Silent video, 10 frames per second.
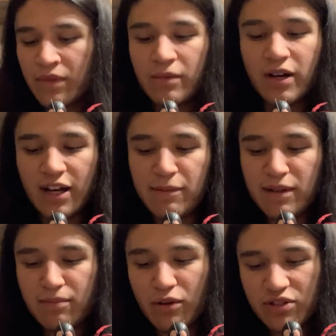I
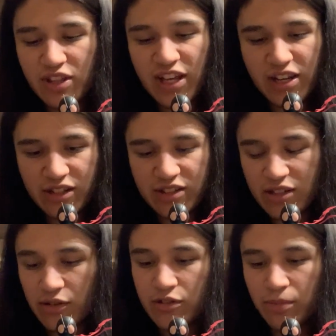mean, most of the hand
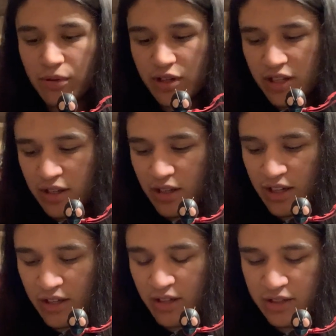accessories are pretty
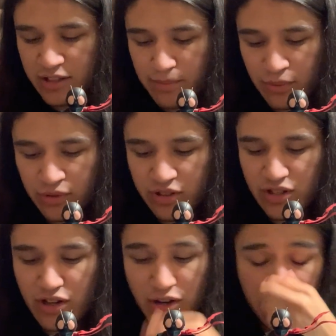simple to
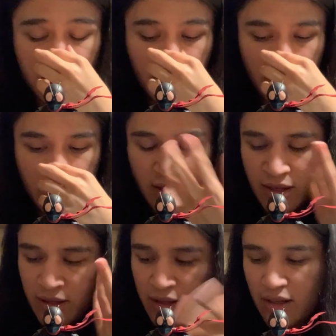know.
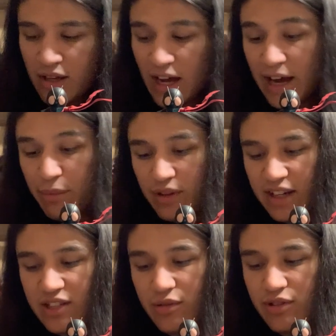I would
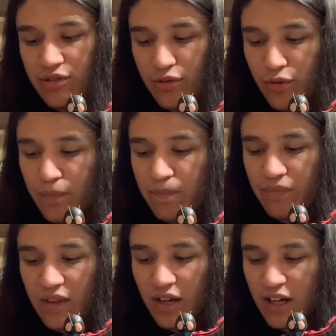like to assume,
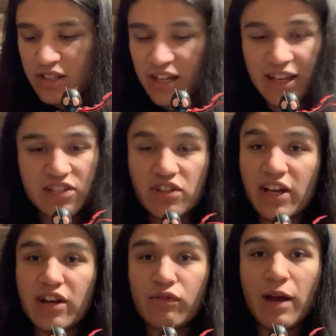I guess to
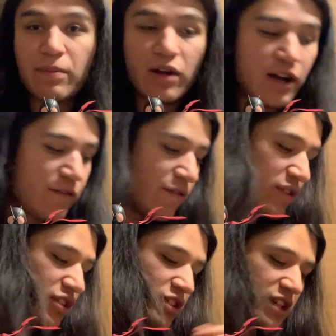kind of wrap it off,
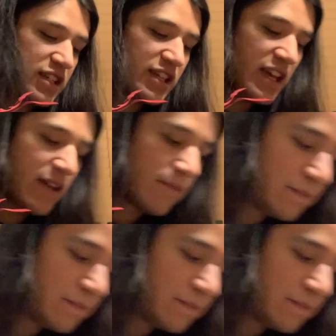just as a